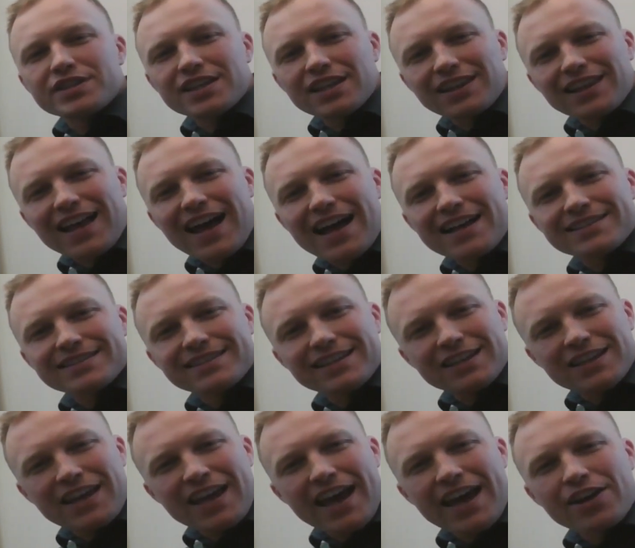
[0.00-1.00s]
elastic
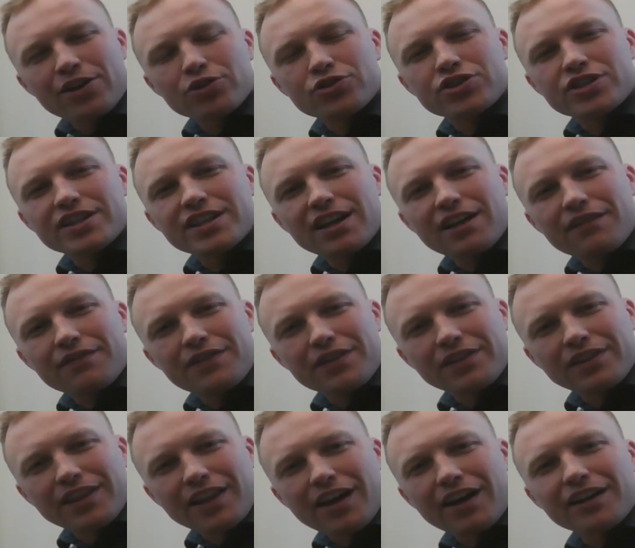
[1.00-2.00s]
energy of the
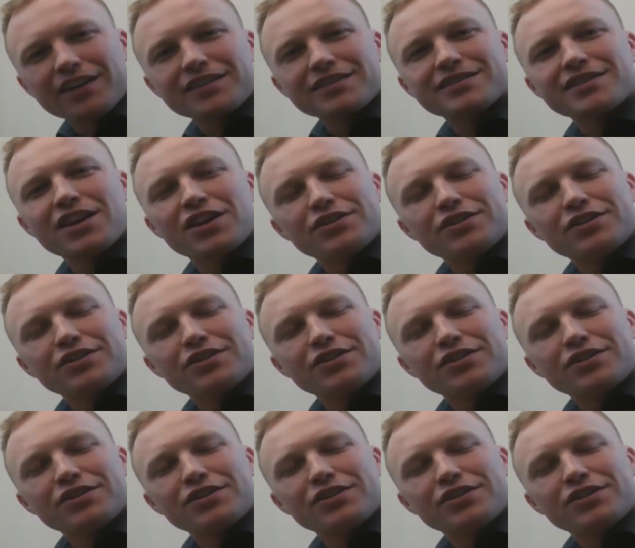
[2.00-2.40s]
lungs